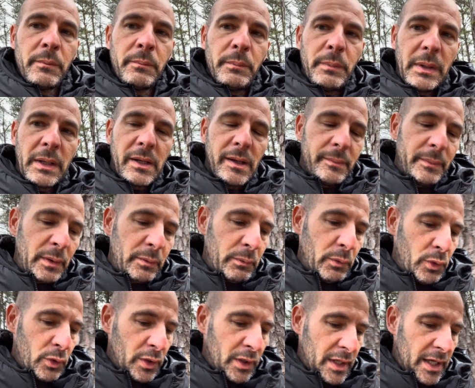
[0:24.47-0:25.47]
Becoming
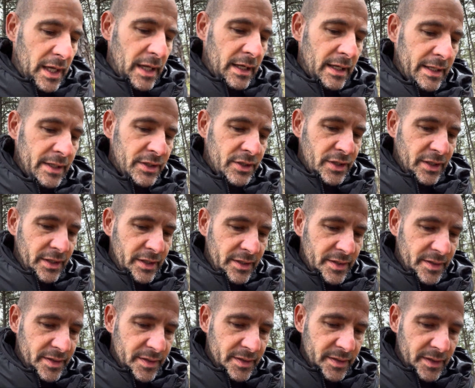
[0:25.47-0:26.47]
more
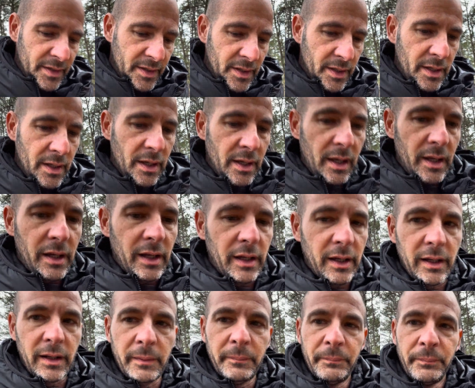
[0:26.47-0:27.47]
conscious.
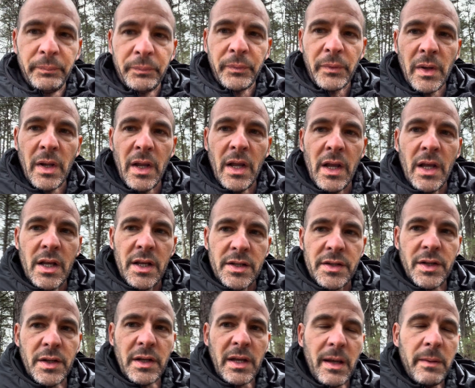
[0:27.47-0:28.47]
So
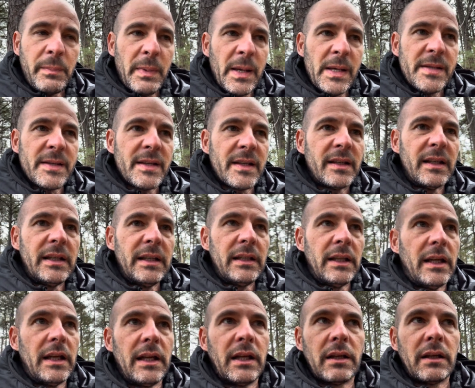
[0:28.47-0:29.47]
yeah, basically
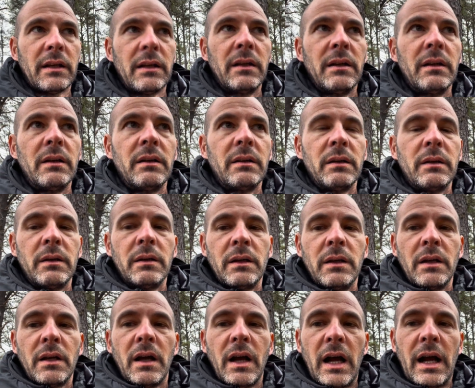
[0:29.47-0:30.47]
like
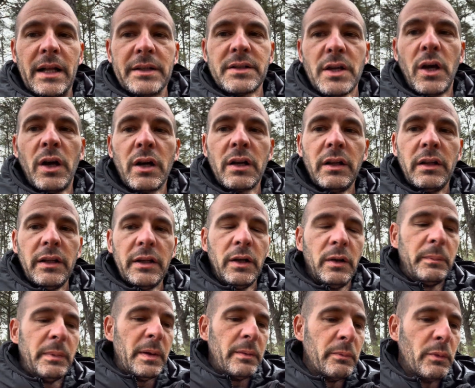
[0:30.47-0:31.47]
I'll talk a little
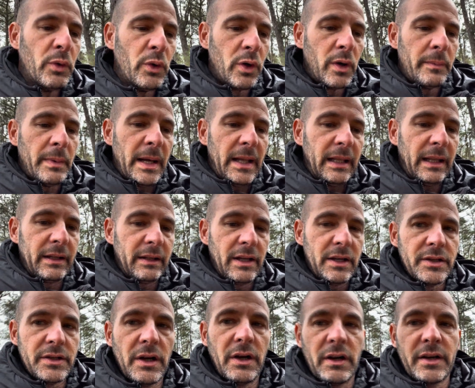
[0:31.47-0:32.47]
bit more about like the
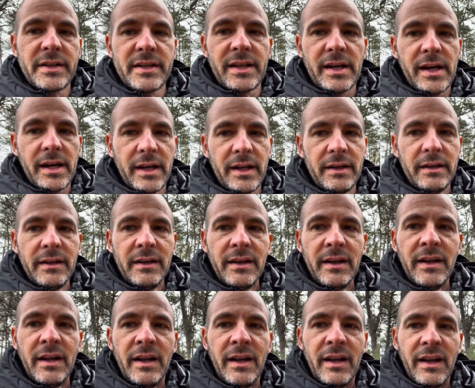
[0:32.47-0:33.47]
dark side
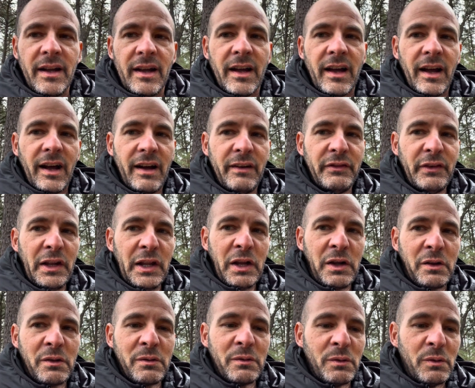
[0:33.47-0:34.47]
of like
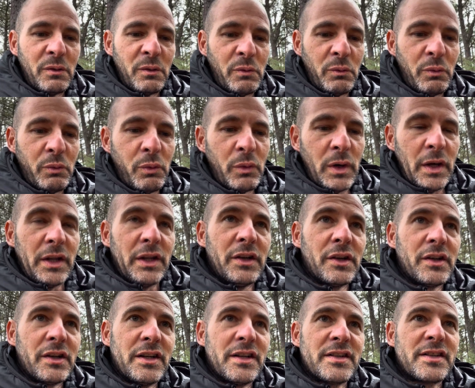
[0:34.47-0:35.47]
what you're
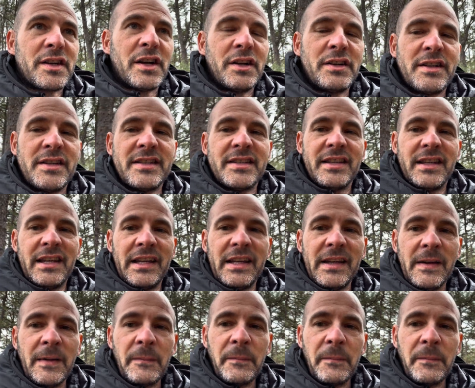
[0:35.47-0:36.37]
going to start to see.